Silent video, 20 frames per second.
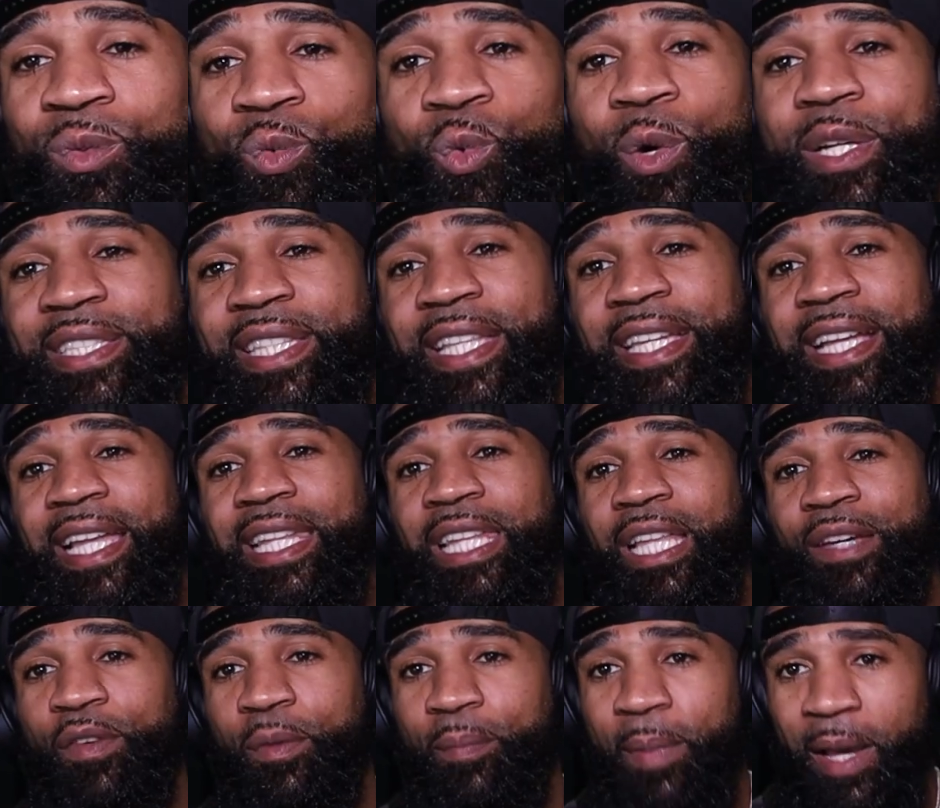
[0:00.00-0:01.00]
One thing I
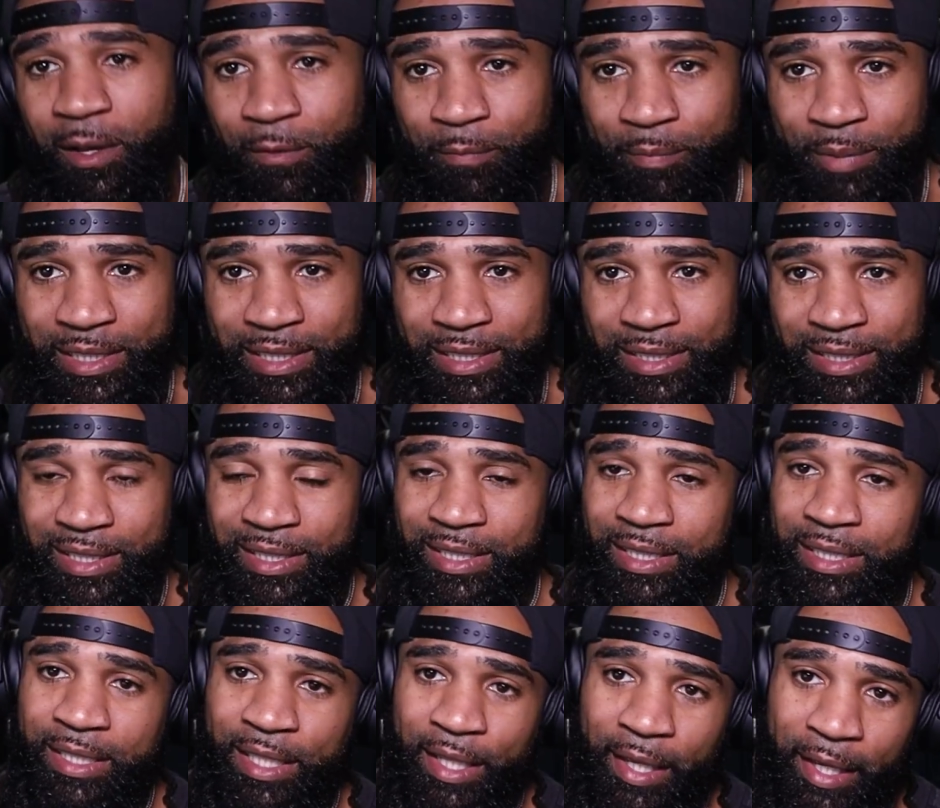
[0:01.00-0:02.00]
love about
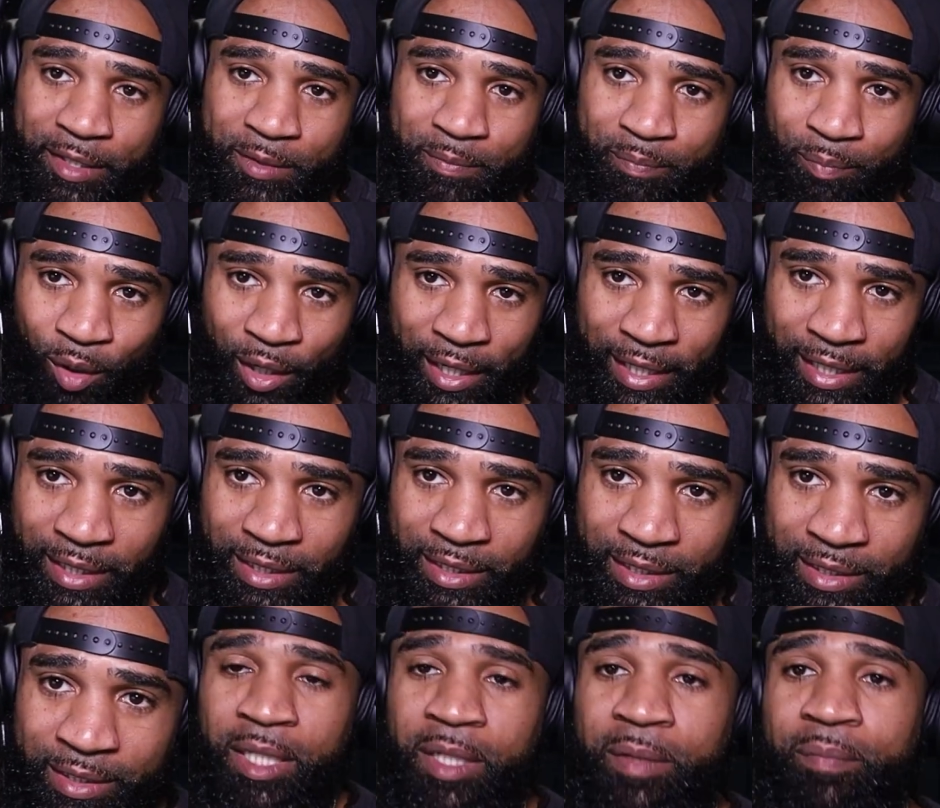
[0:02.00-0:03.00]
business is branding.
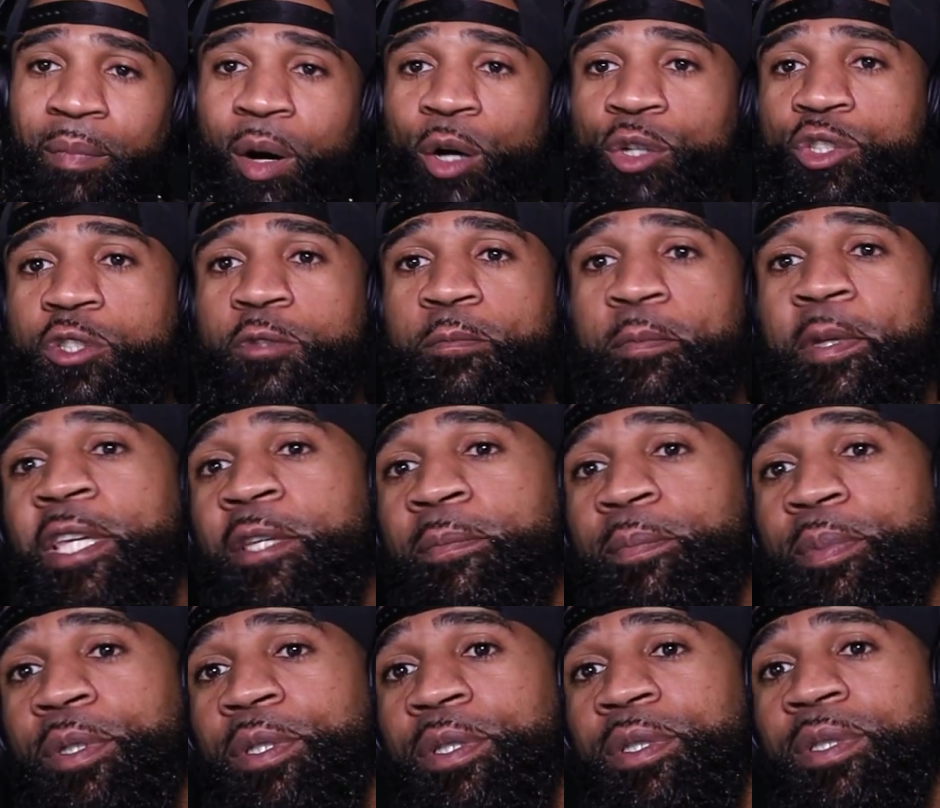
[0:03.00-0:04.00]
Most
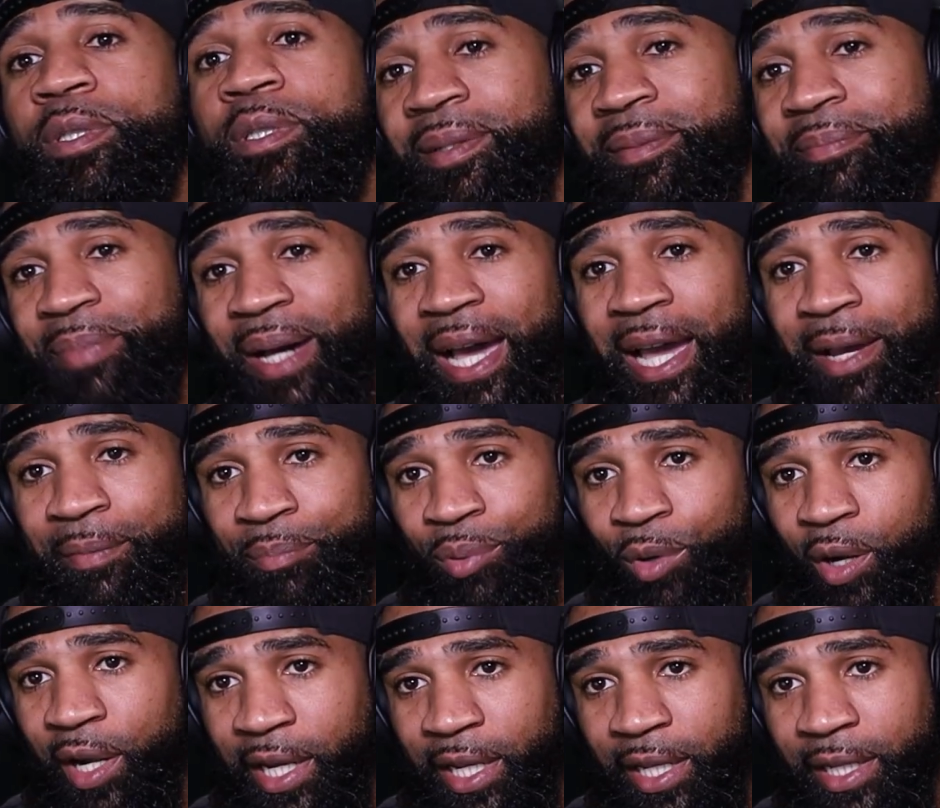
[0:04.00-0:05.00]
people buy
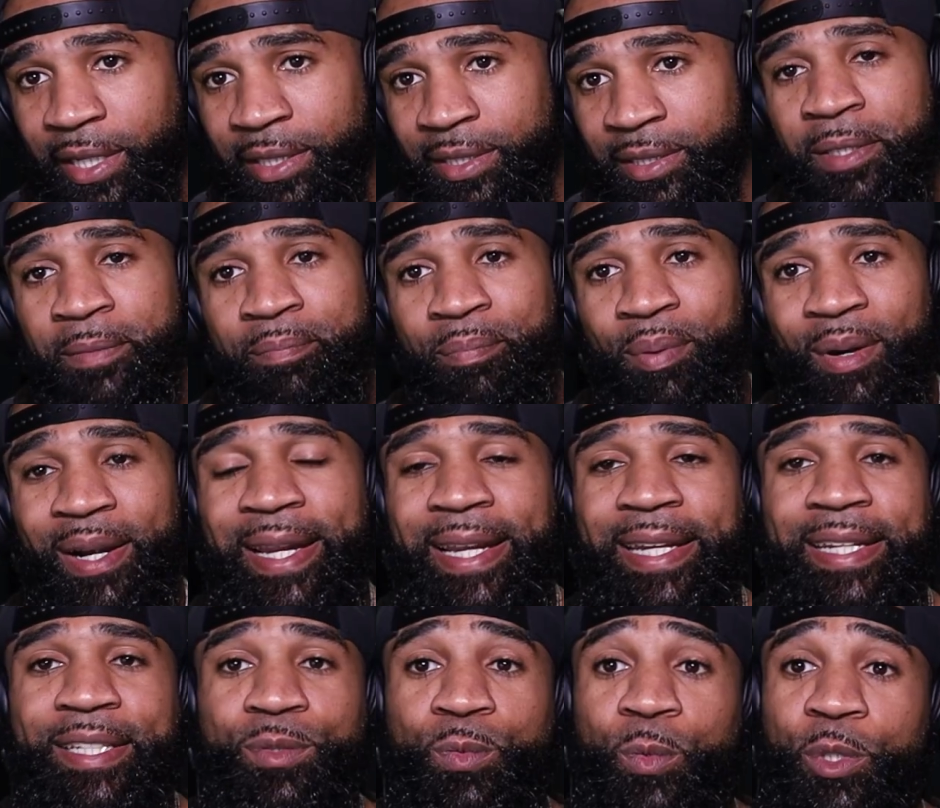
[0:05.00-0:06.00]
brand.
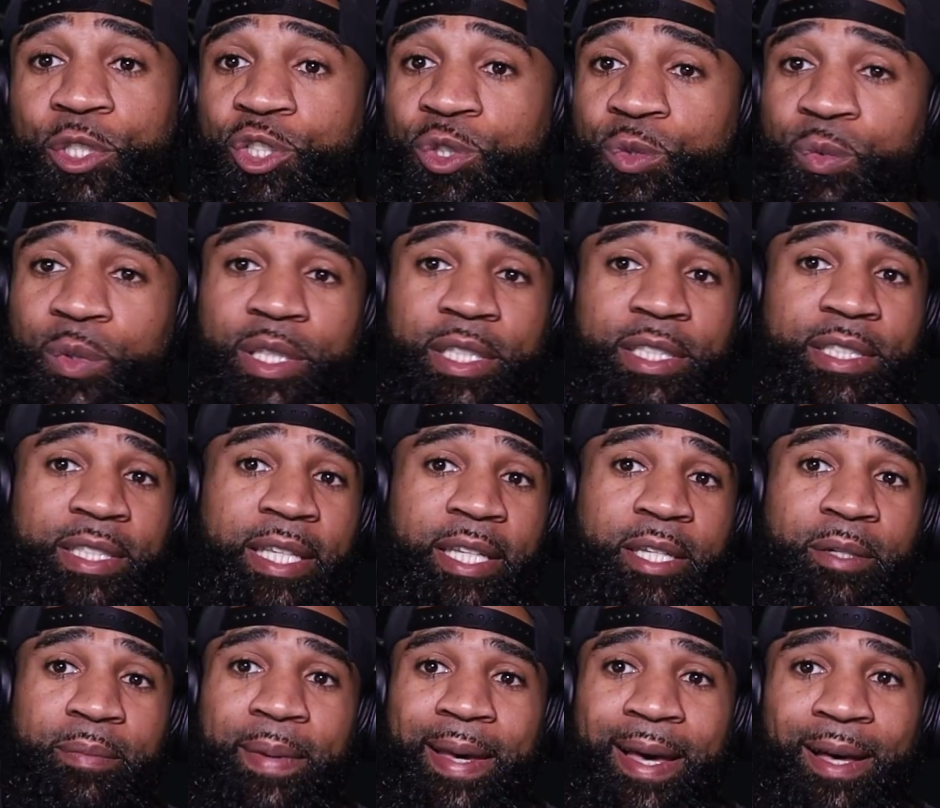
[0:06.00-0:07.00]
Brand is what you really think
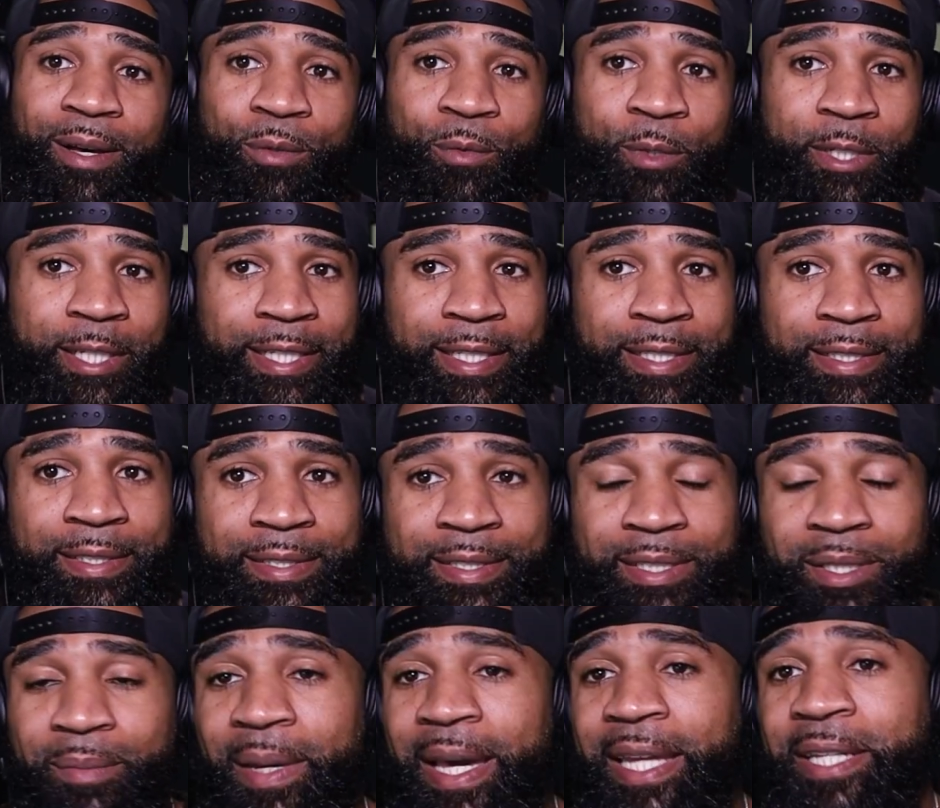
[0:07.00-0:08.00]
about when
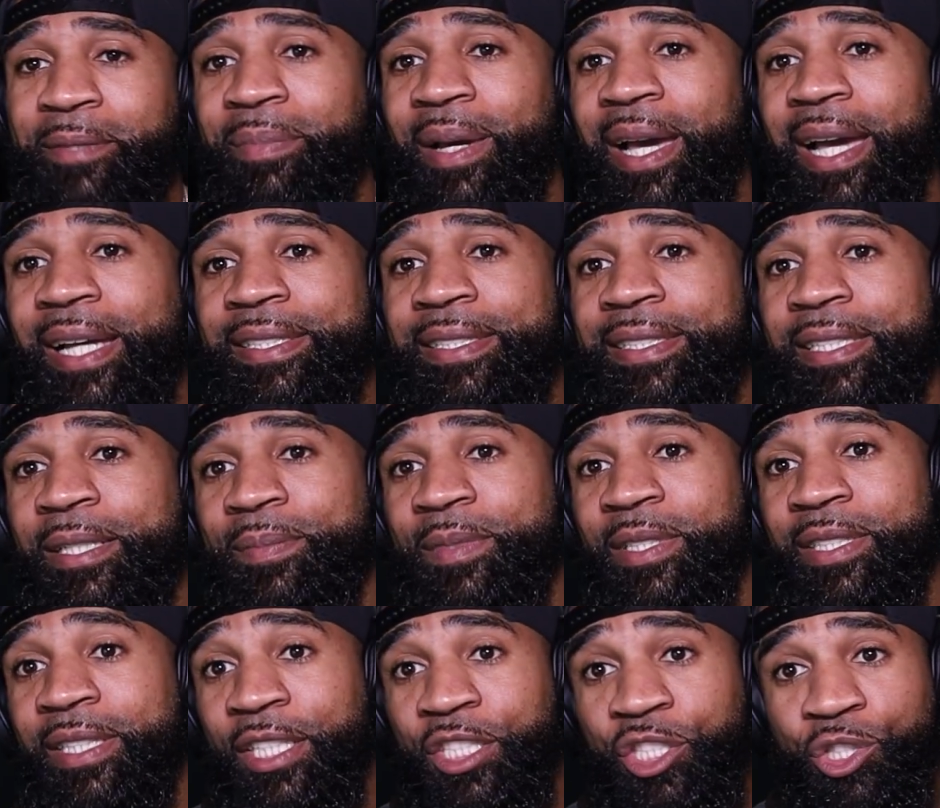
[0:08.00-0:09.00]
somebody buys
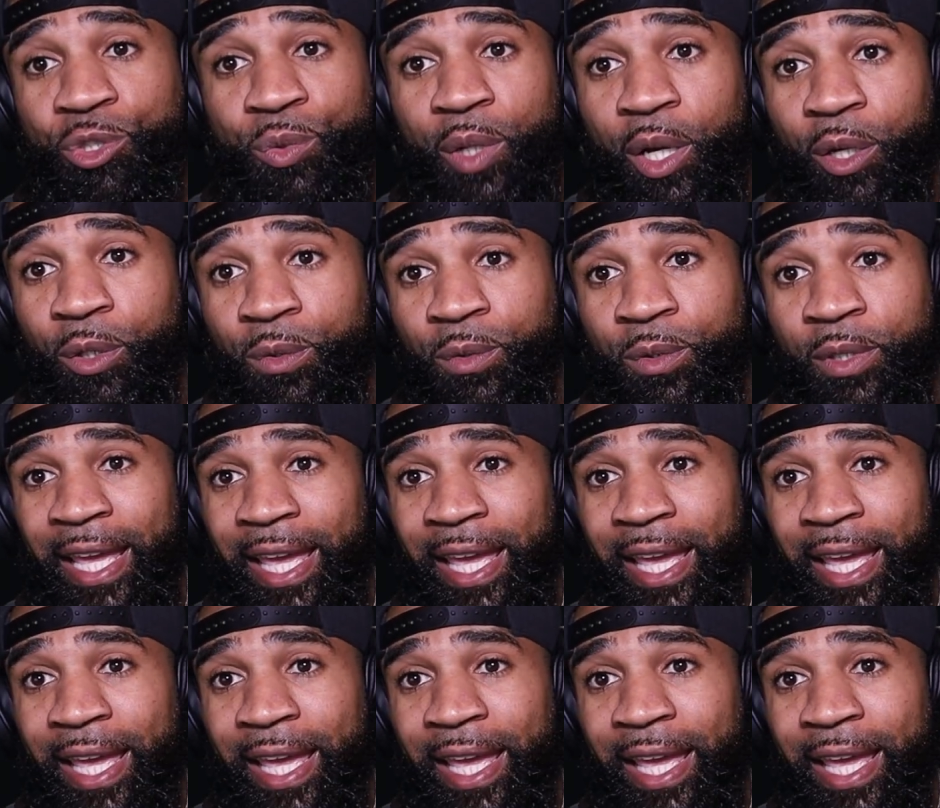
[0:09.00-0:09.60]
something that you know